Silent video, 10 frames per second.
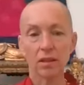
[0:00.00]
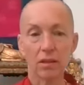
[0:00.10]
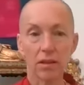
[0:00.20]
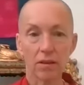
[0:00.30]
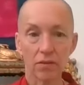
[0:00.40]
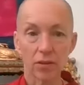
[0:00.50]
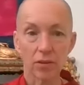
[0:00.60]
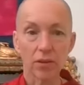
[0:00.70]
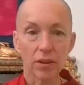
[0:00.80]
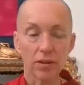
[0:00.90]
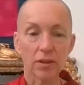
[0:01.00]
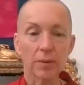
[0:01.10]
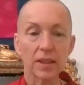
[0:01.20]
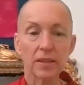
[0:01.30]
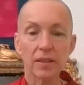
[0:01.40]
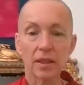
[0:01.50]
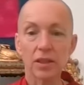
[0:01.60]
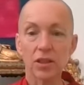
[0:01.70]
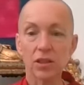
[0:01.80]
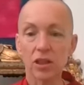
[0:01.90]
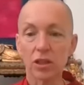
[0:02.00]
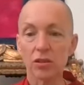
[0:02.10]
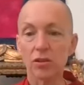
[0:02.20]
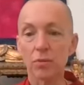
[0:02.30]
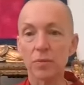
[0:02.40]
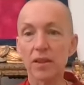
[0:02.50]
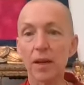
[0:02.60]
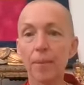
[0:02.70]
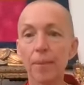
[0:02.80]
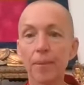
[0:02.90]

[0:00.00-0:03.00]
if you're knowing, that's Junchub Sem.